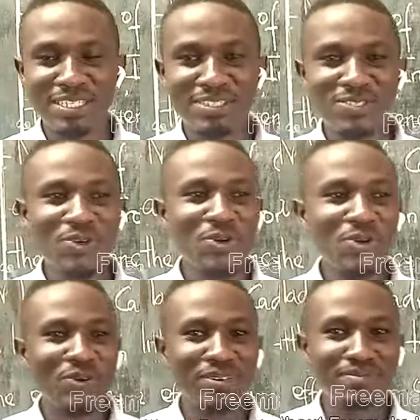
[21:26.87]

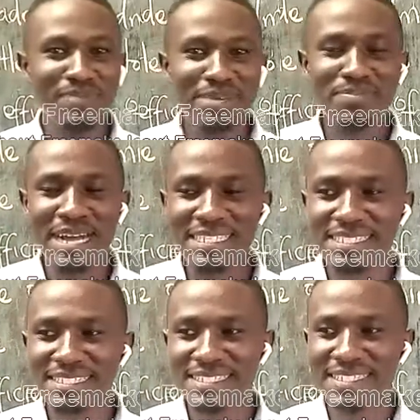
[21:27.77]
So
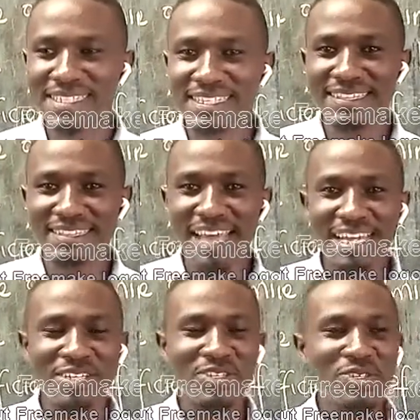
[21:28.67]
members,
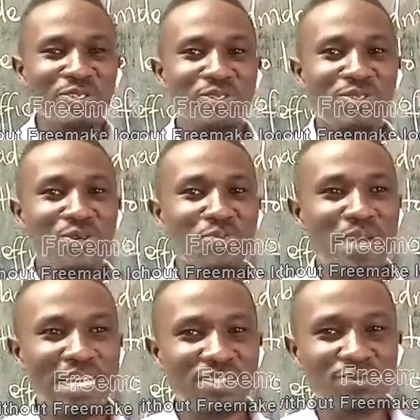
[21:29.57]
thank you so
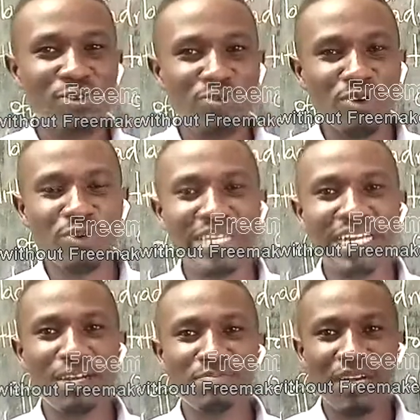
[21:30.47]
much for following
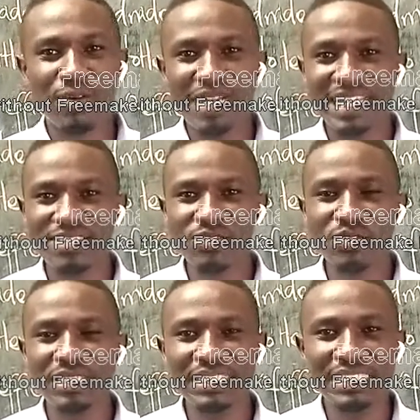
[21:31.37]
up our
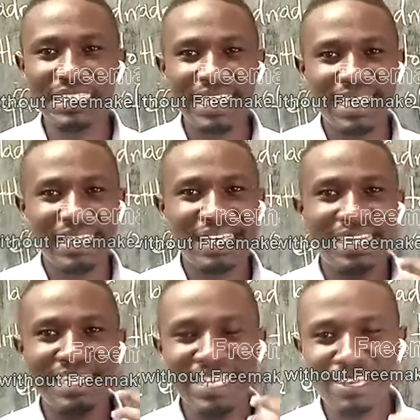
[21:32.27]
lesson.
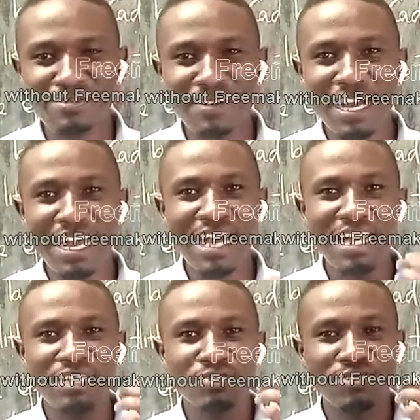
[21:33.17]
Endeavor
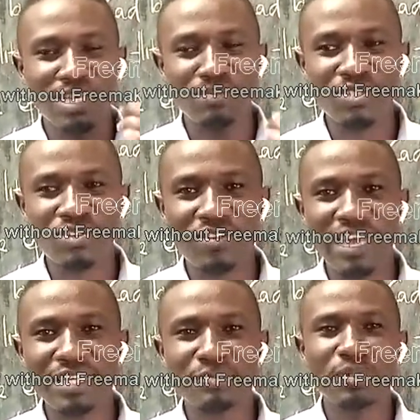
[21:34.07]
to
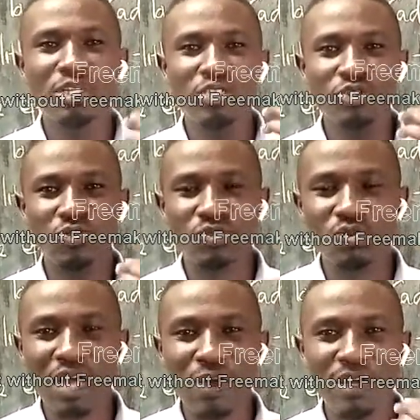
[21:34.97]
subscribe to
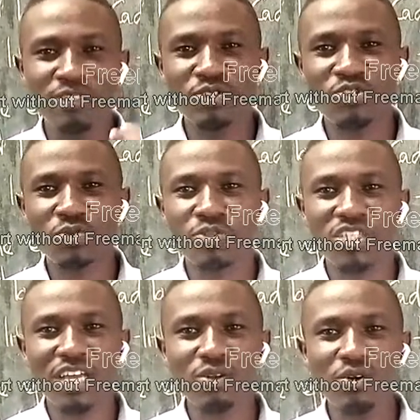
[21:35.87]
our YouTube
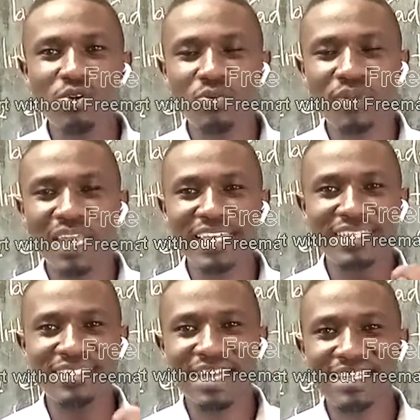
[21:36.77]
channel, Homeline
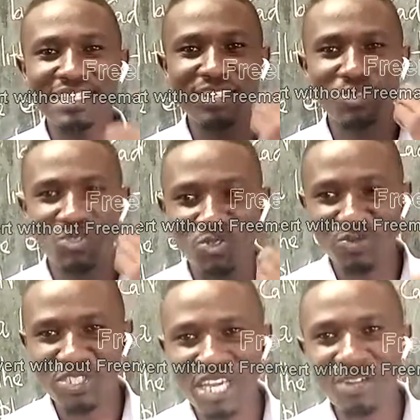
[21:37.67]
Studying
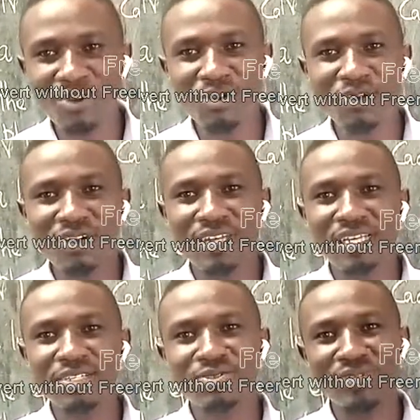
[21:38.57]
YouTube channel,
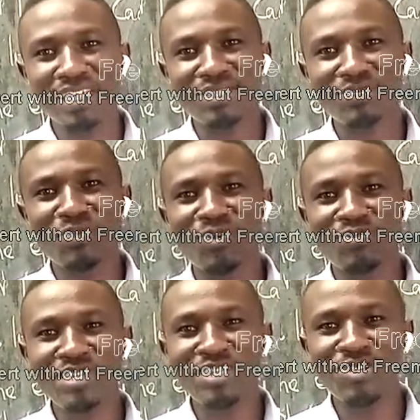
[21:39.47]
to get more
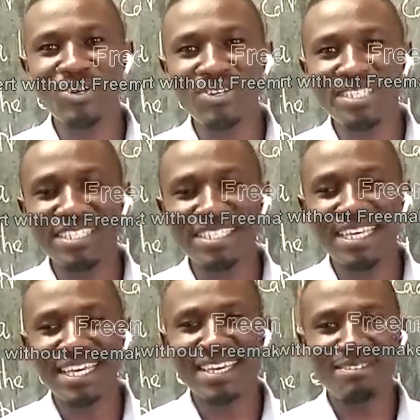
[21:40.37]
videos.
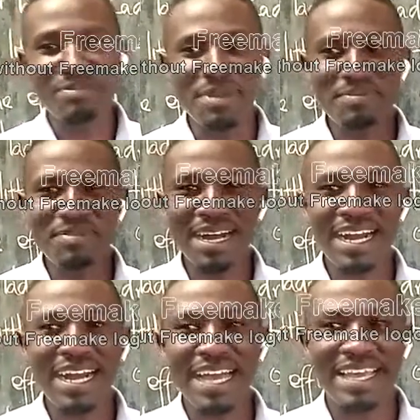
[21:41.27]
Remember,
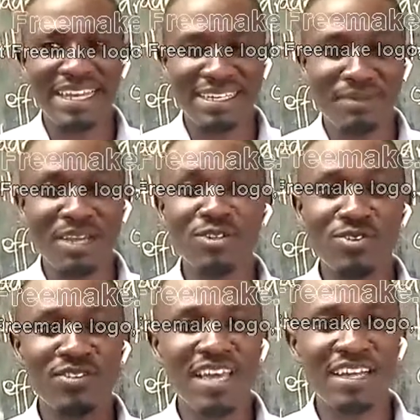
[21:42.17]
I also
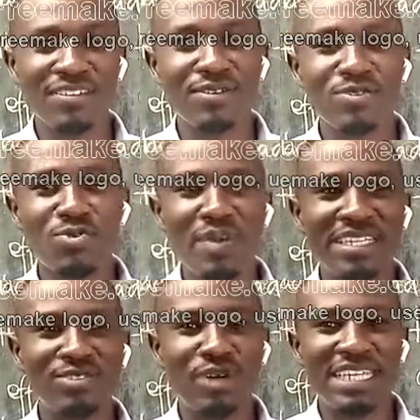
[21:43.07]
thank those who
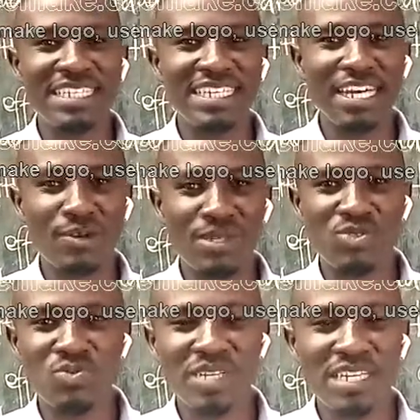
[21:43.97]
managed to attend our
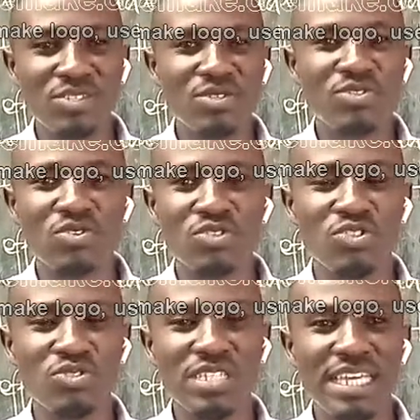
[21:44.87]
Zoom lessons on
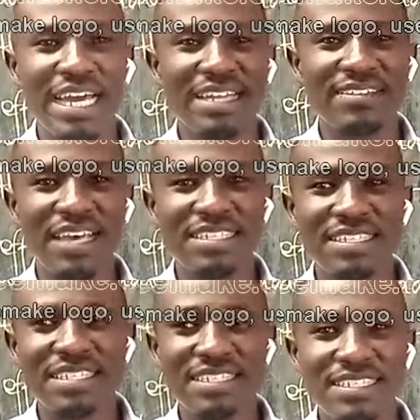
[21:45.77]
Tuesday and
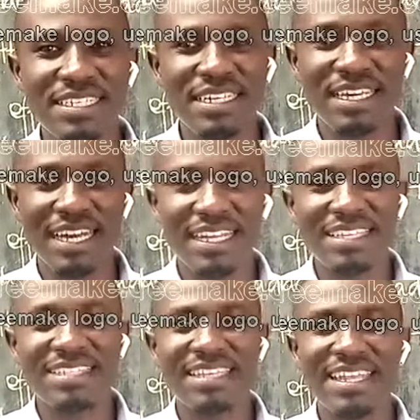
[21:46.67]
Thursday. At
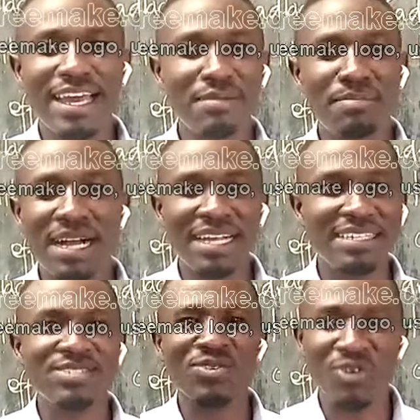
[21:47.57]
least the number
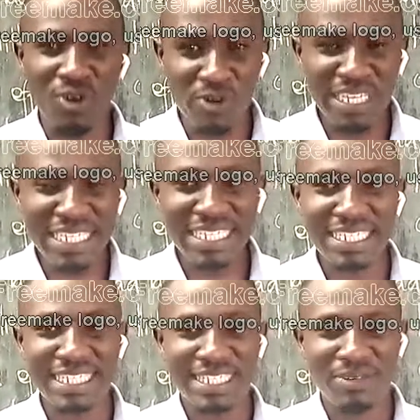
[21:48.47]
is
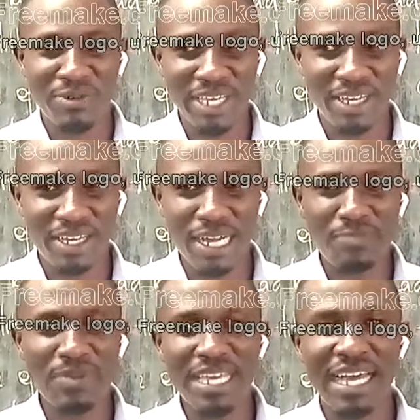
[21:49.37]
growing. We are
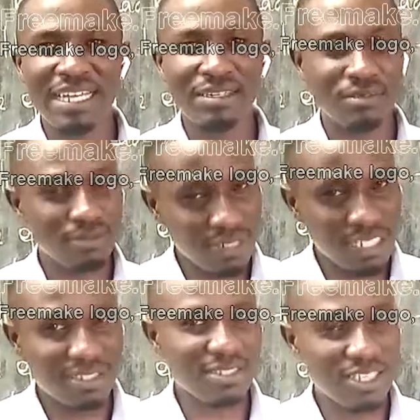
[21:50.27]
happy, and
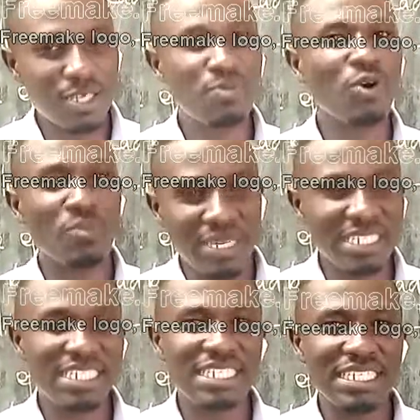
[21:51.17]
let's keep
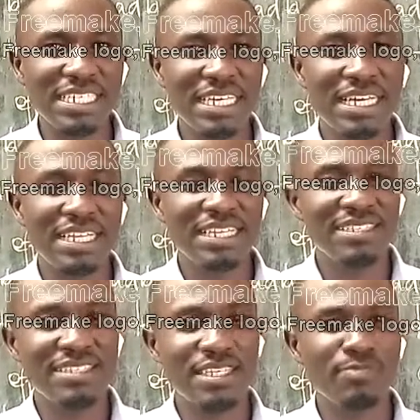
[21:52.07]
commenting.
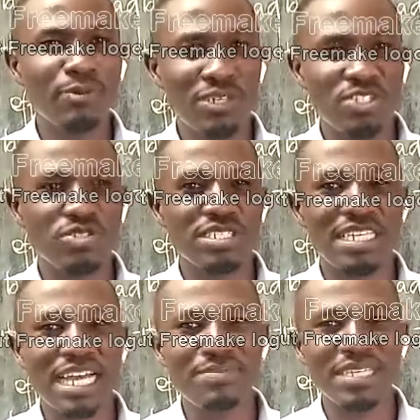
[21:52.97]
Let's keep questions
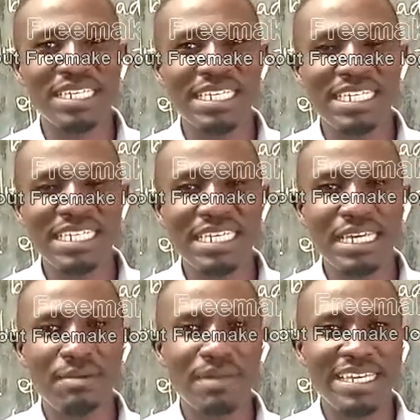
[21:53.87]
coming
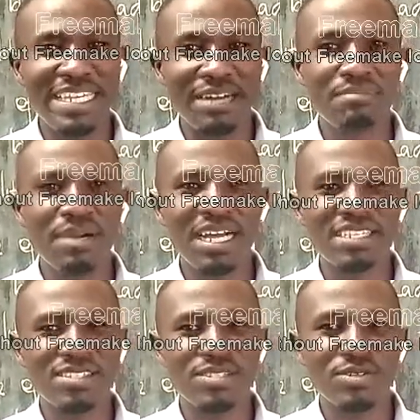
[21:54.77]
in. My number
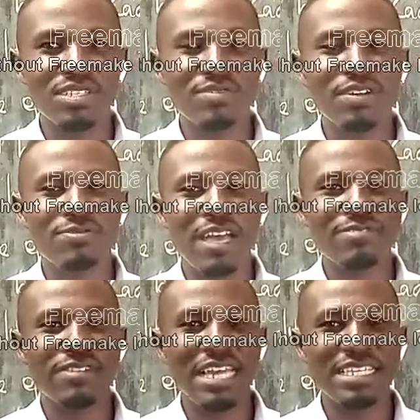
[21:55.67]
is
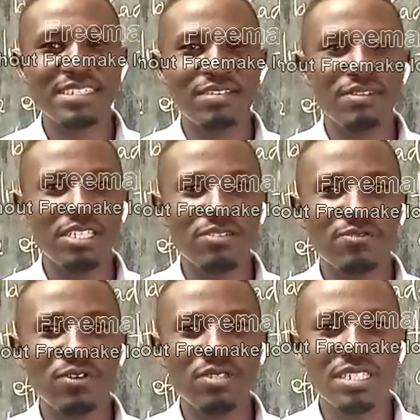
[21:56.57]

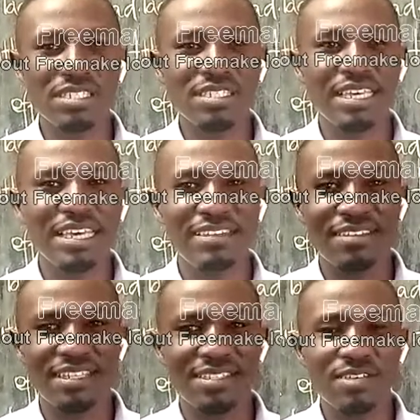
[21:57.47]

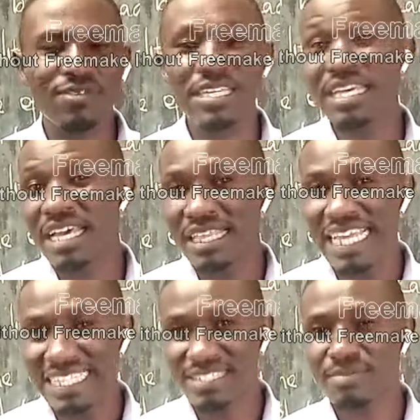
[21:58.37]
0759746837.
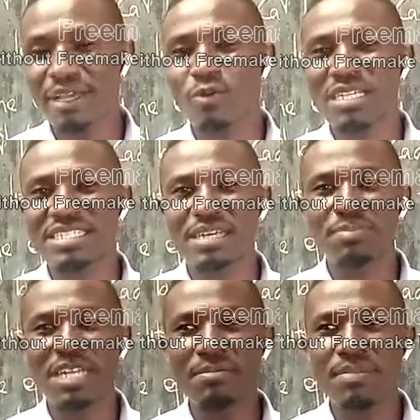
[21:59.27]
That is my
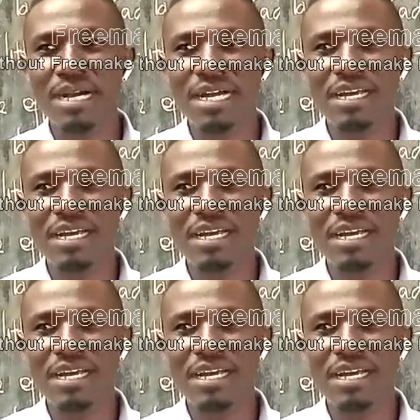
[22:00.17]
WhatsApp number.